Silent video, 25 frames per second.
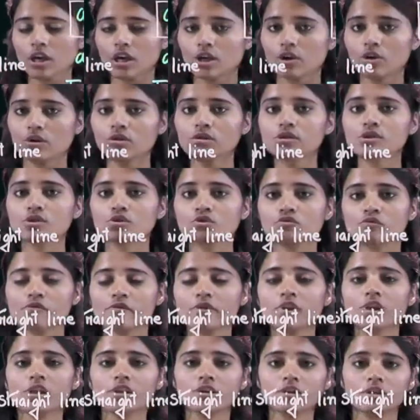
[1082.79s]
And also, we
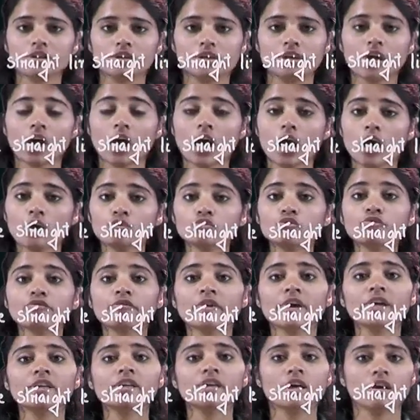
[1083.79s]
will learn how to
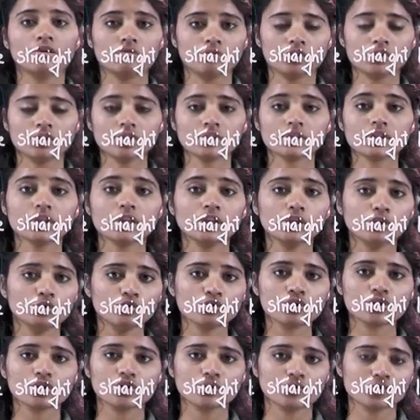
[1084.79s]
find out
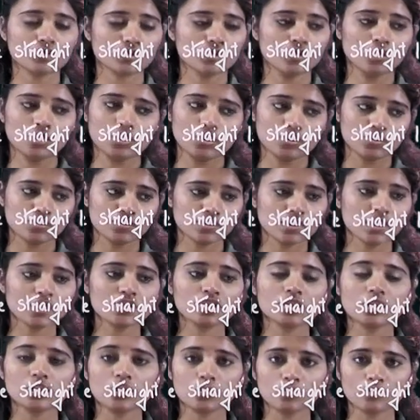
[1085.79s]
solutions to
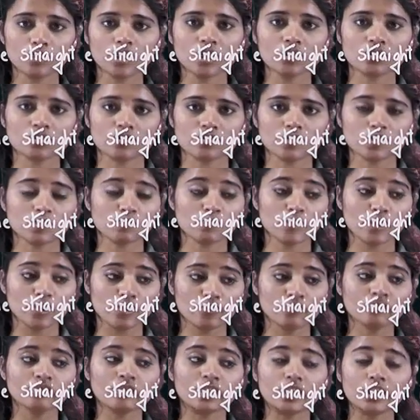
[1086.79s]
such equations,
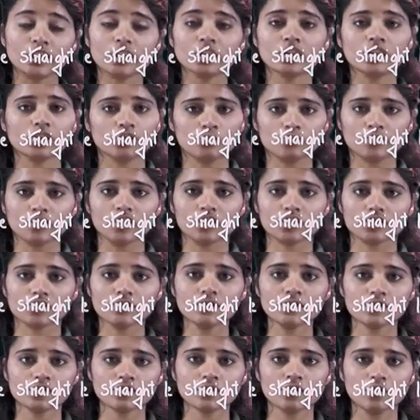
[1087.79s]
pair of linear
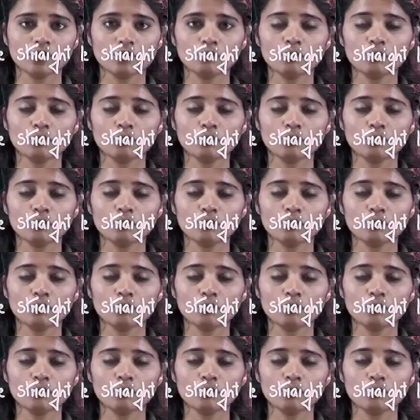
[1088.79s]
equations,